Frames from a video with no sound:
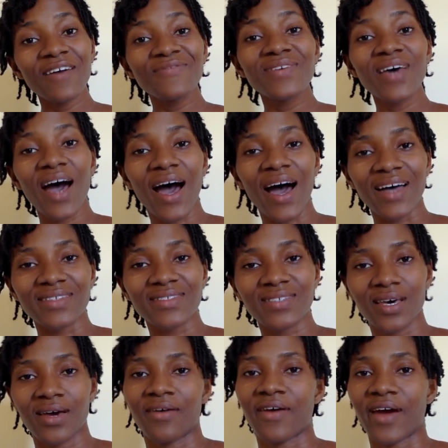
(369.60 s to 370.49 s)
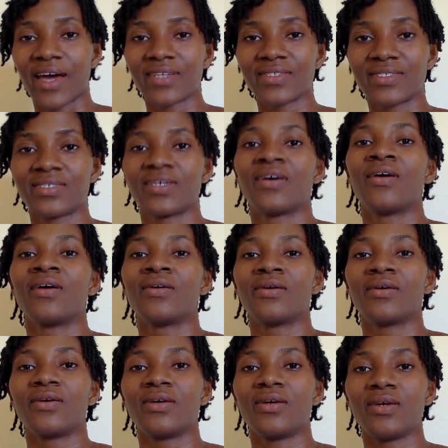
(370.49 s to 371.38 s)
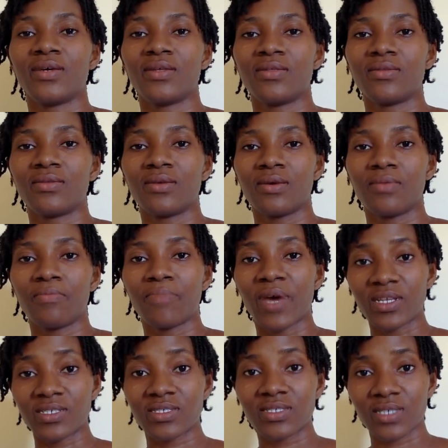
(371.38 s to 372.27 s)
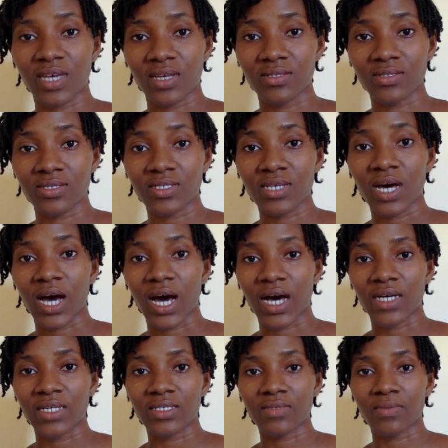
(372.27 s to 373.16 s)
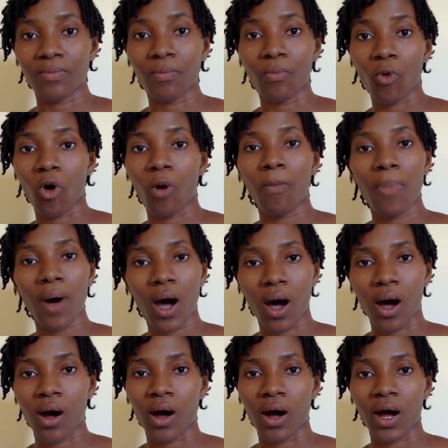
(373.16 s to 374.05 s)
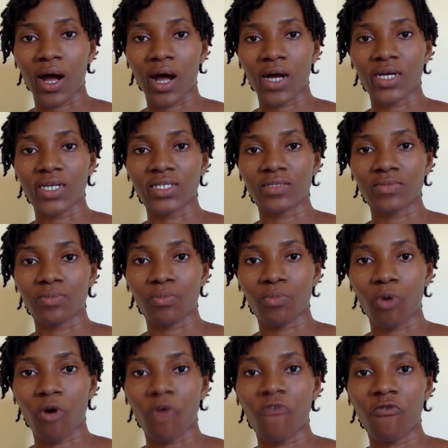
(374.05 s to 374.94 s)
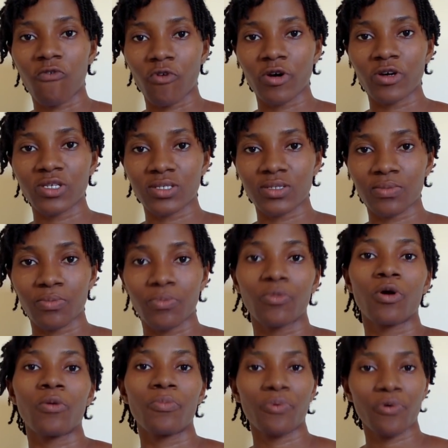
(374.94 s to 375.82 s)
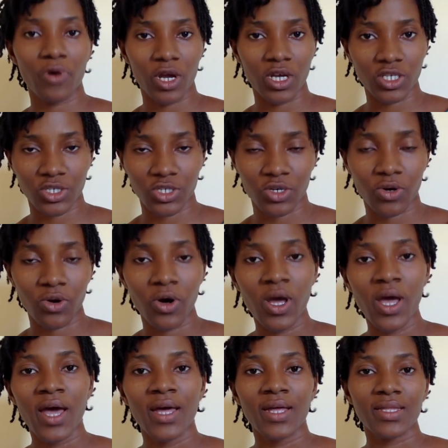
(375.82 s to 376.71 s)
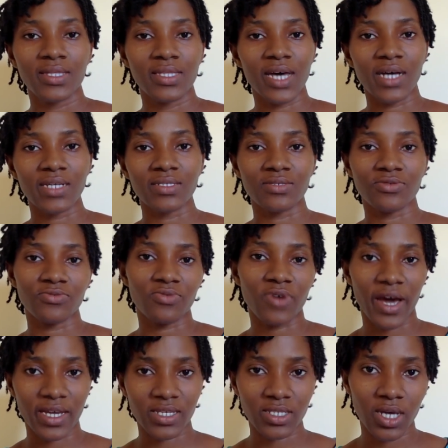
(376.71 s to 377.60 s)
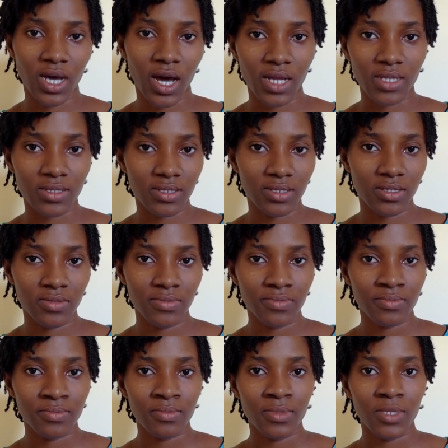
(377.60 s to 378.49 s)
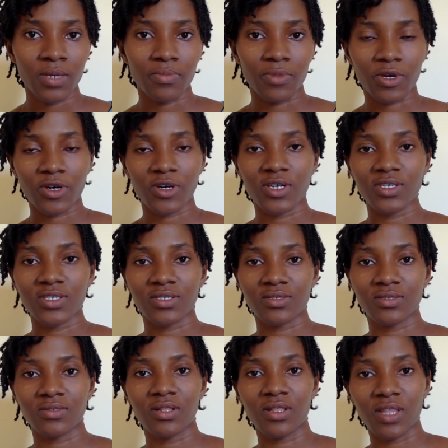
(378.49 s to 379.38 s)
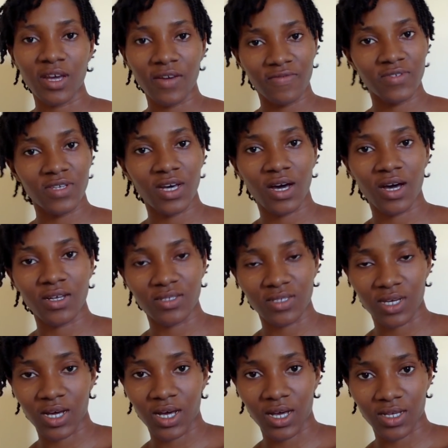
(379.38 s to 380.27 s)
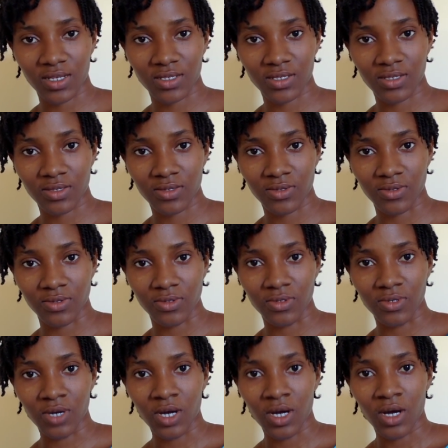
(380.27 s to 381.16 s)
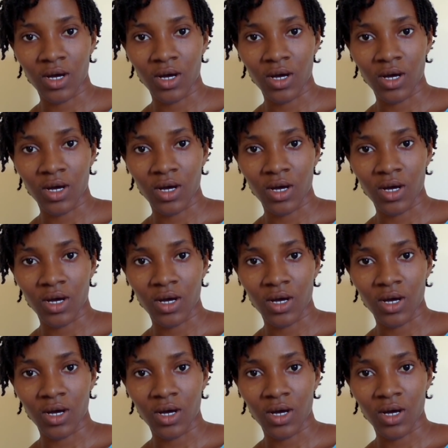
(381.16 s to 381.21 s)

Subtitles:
heart, right, in many sense, has more power and more force, more pressure than the right heart, because the left heart has to